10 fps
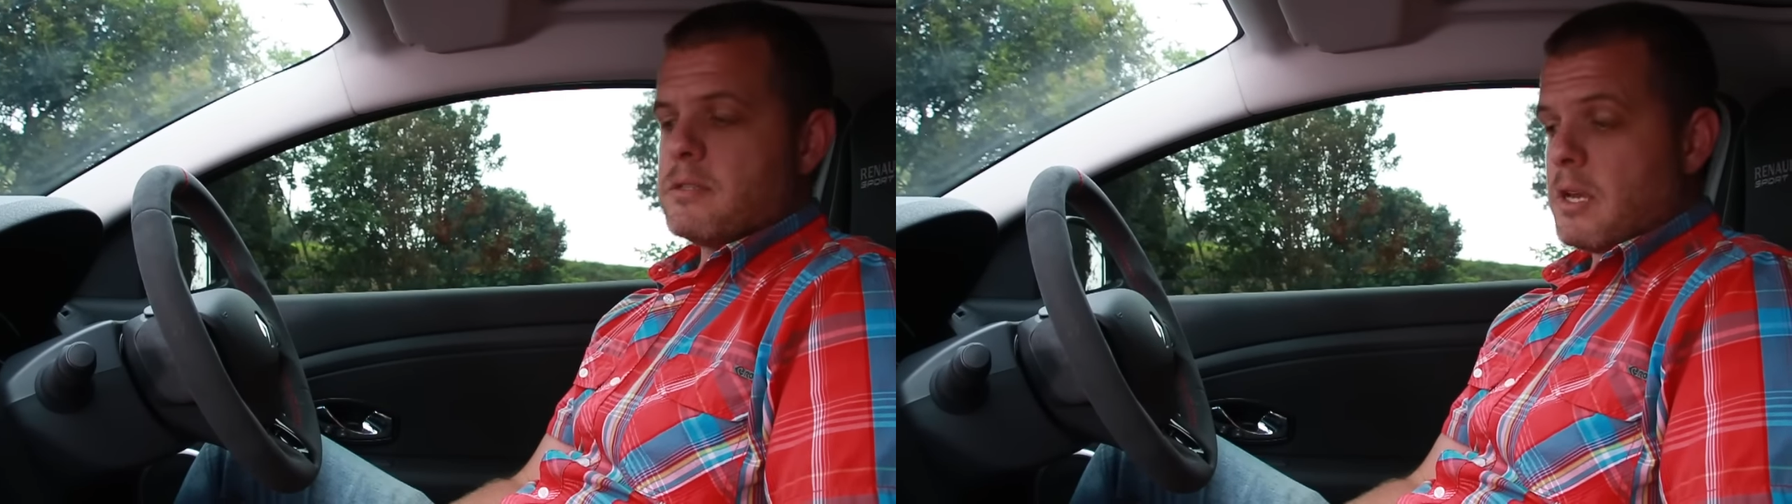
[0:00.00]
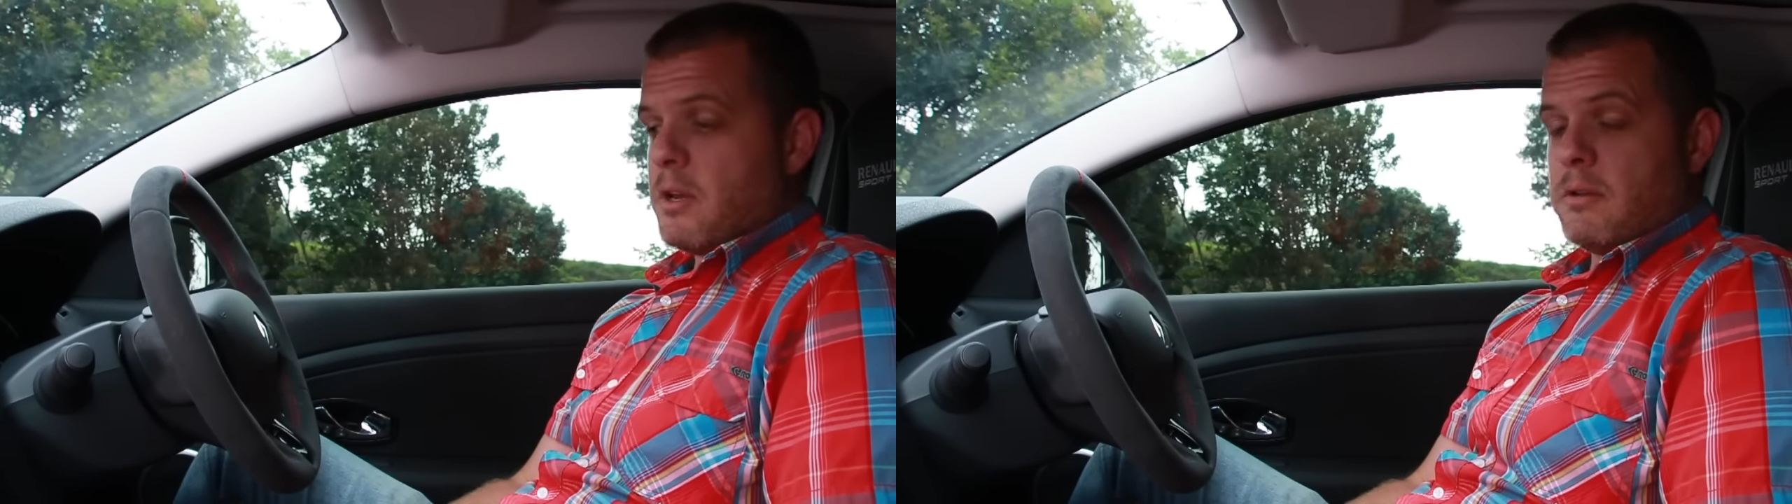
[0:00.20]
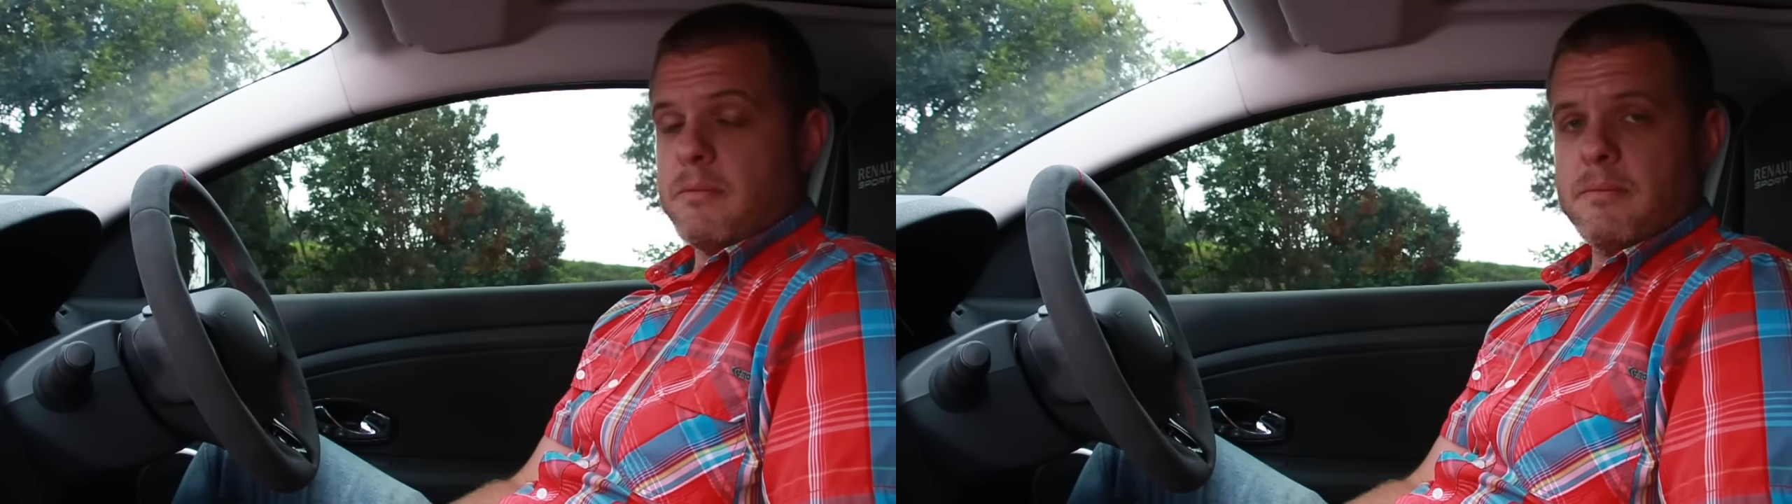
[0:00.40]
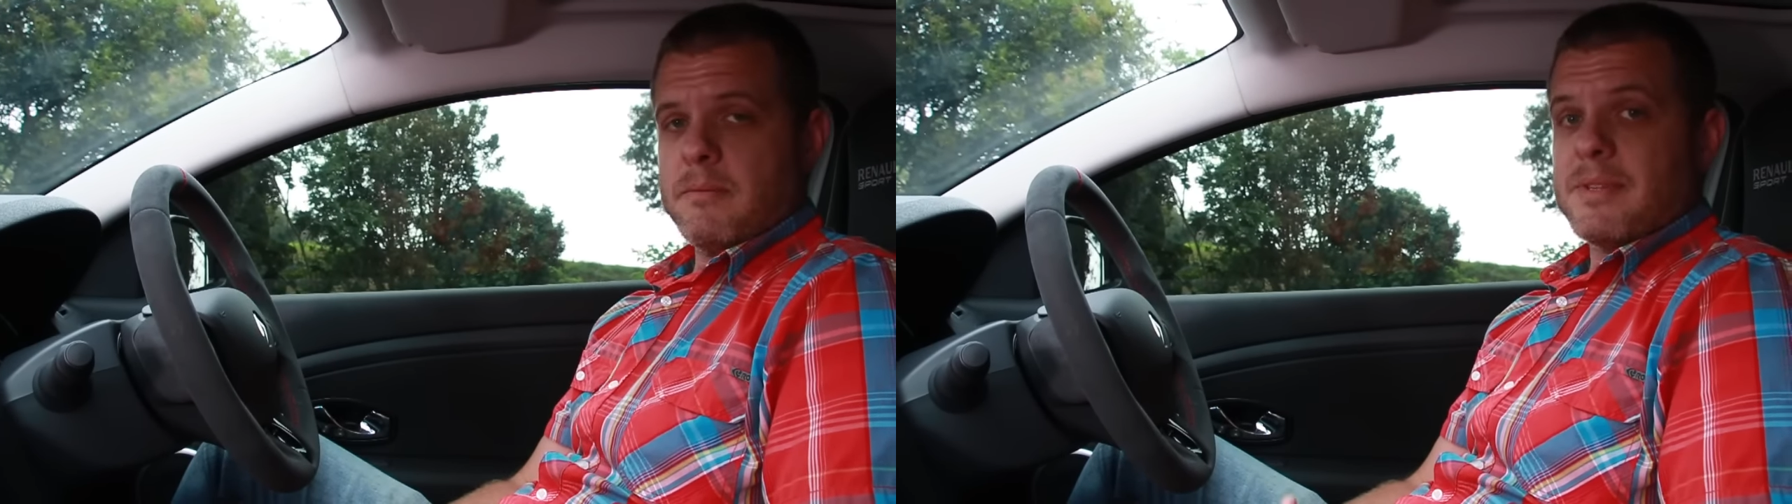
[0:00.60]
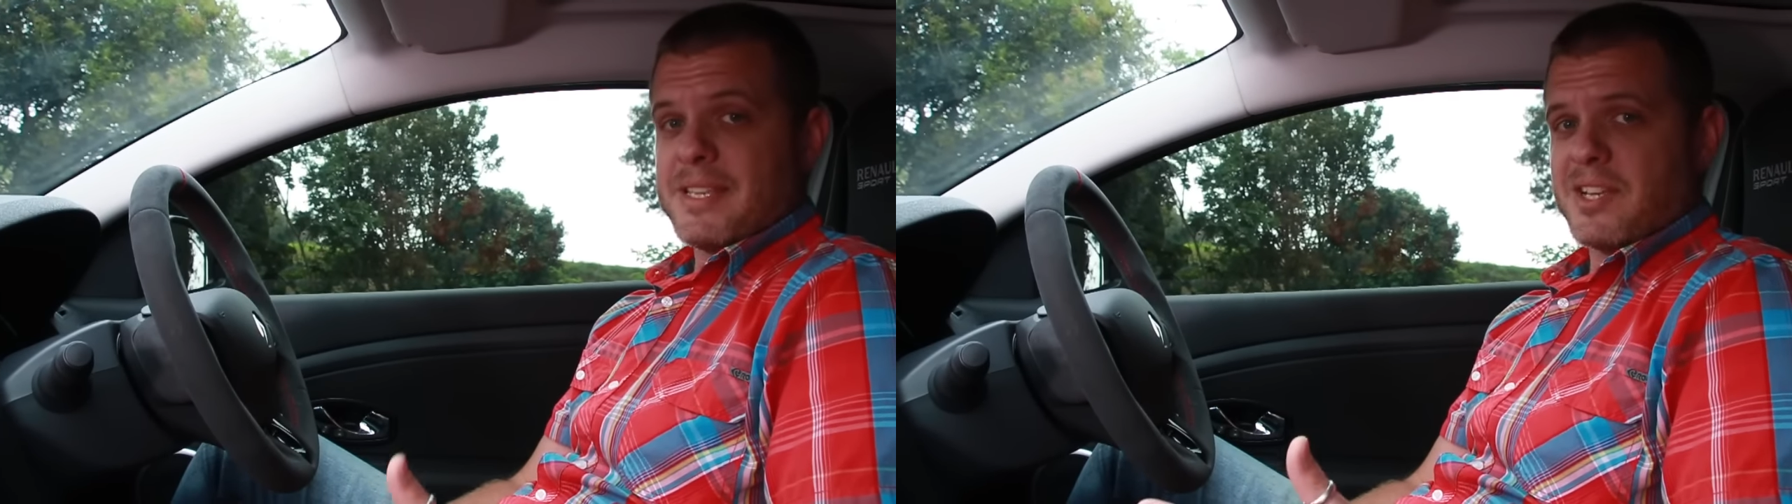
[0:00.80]
So,
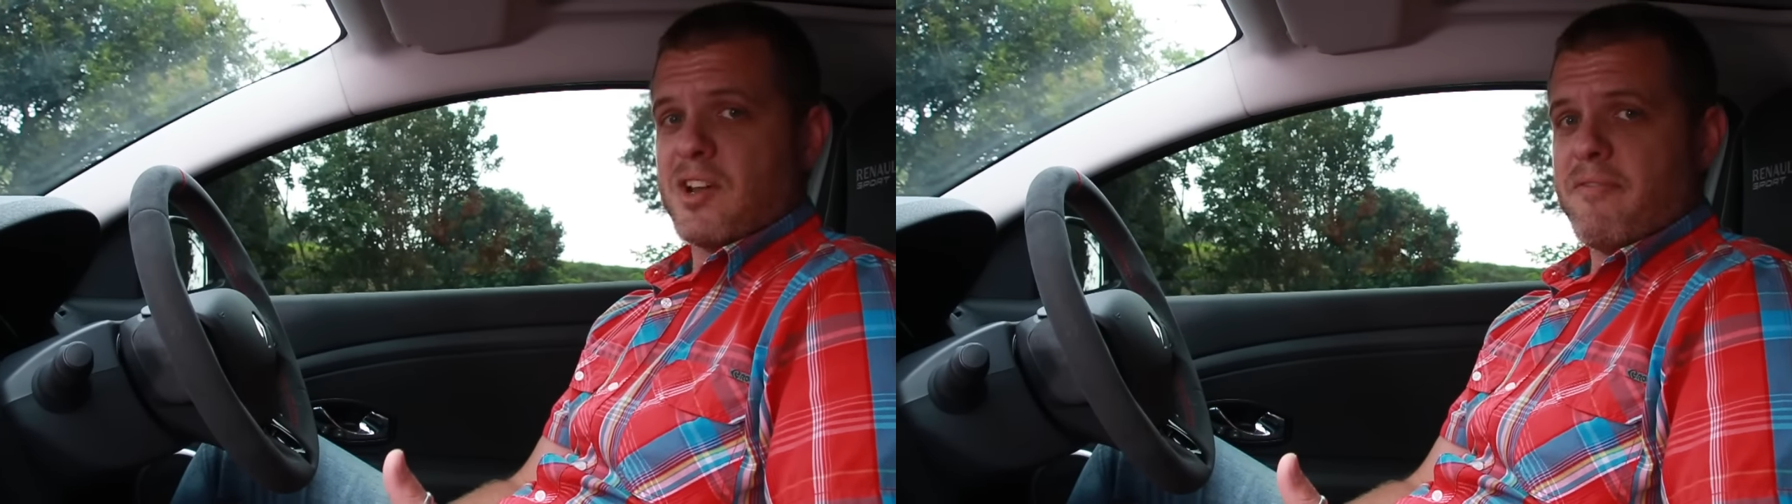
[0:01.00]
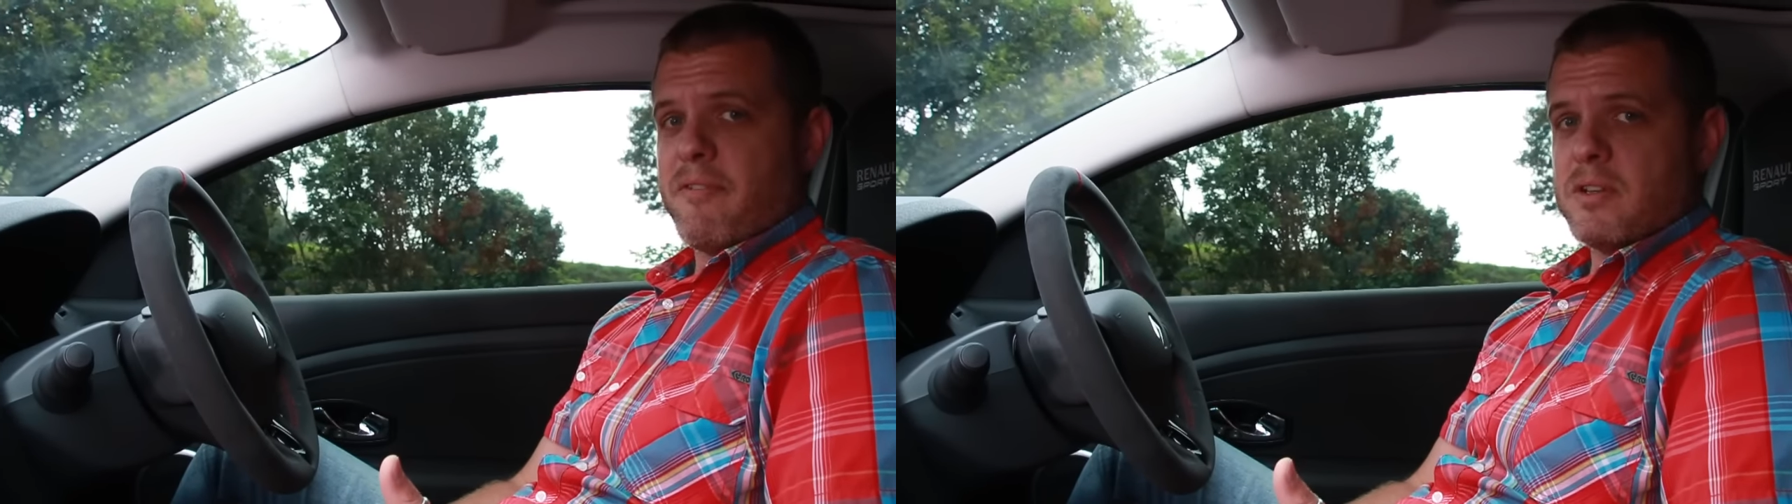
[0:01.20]
does it go